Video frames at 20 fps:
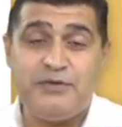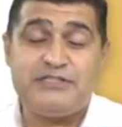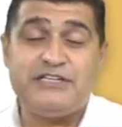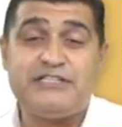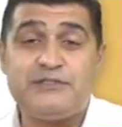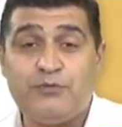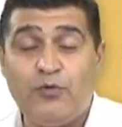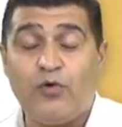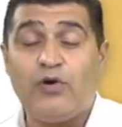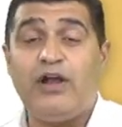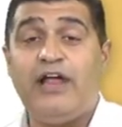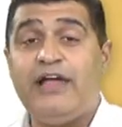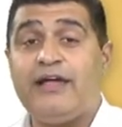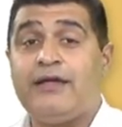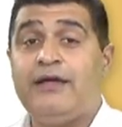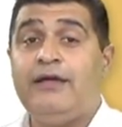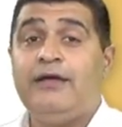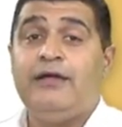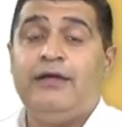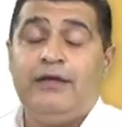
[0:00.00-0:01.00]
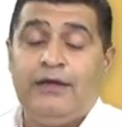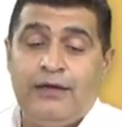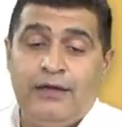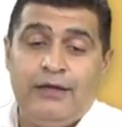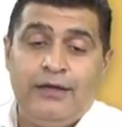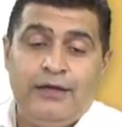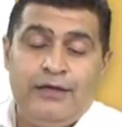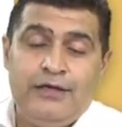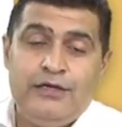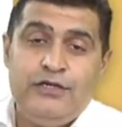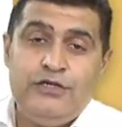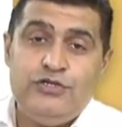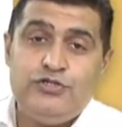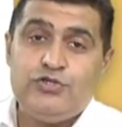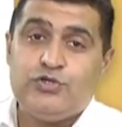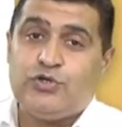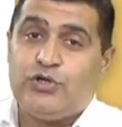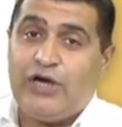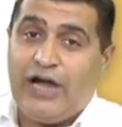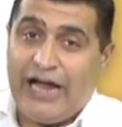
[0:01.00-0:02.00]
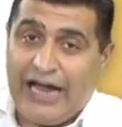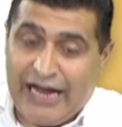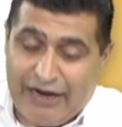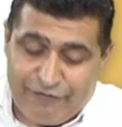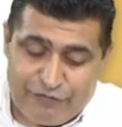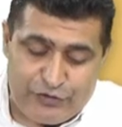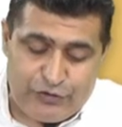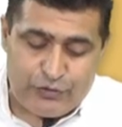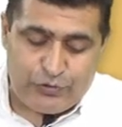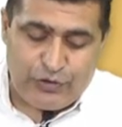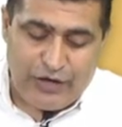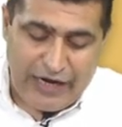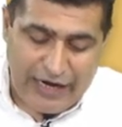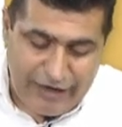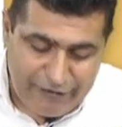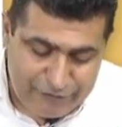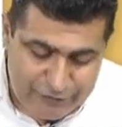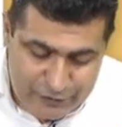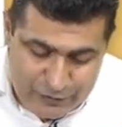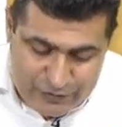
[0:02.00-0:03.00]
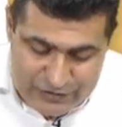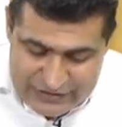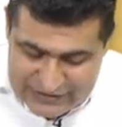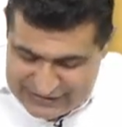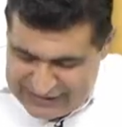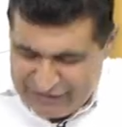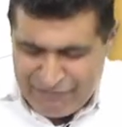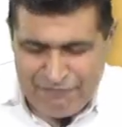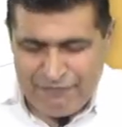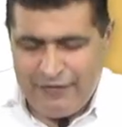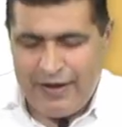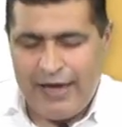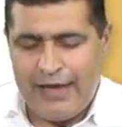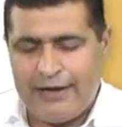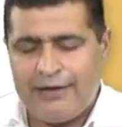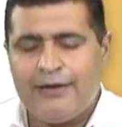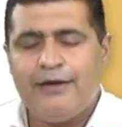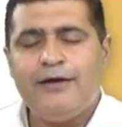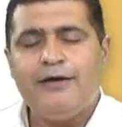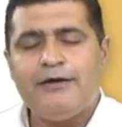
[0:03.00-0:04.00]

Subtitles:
It's more like you have to somewhere